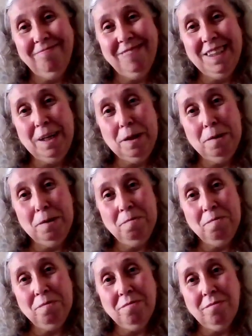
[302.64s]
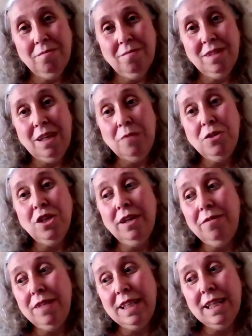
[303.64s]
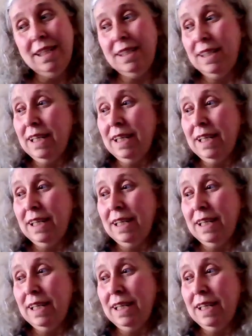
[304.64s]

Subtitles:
So certainly for Daisy,